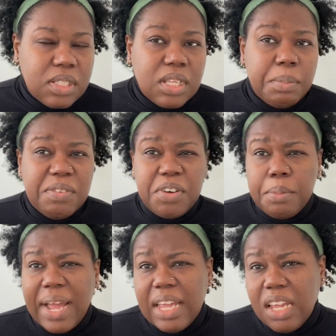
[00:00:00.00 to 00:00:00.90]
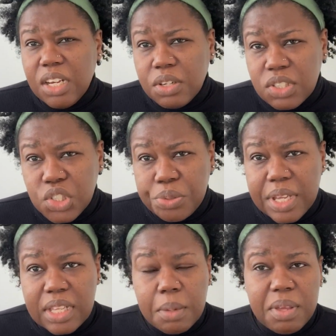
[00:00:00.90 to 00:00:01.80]
They may vary by
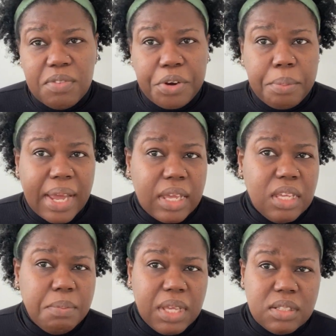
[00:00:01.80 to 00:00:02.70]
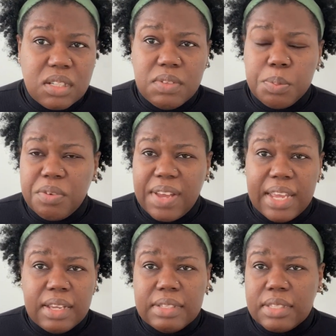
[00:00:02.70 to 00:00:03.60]
industry, they may vary by email service provider,
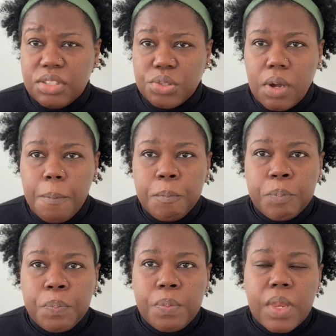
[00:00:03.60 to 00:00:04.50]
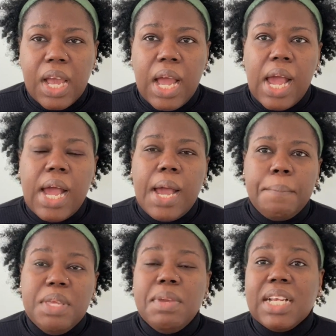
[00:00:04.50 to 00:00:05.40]
etc.
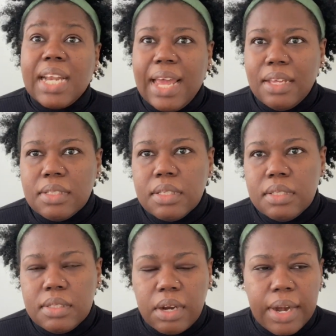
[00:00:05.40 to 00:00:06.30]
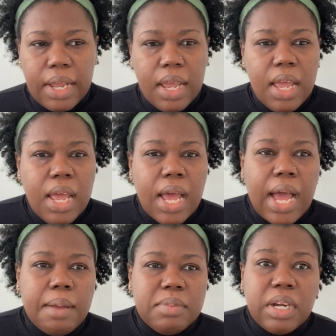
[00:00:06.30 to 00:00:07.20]
Email client, sorry.
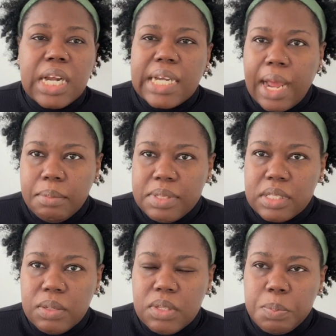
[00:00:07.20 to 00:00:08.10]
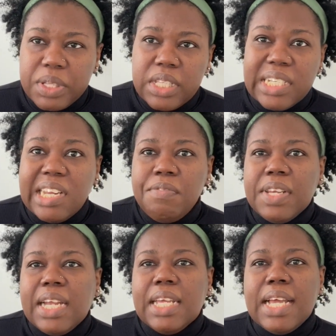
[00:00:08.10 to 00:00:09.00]
They're not absolutes, but they're
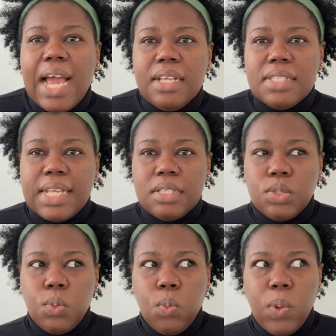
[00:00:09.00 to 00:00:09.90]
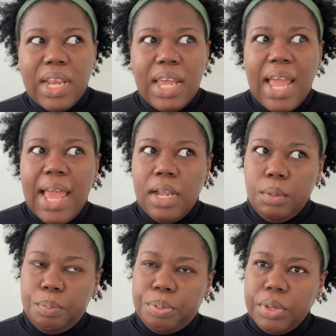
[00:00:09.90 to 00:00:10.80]
definitely guides that will
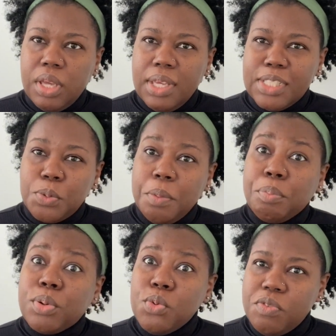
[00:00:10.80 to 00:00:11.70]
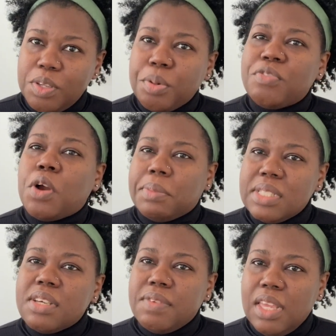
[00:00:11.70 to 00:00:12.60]
help to improve the performance
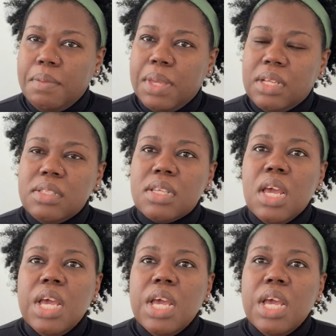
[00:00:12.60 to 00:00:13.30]
of your emails.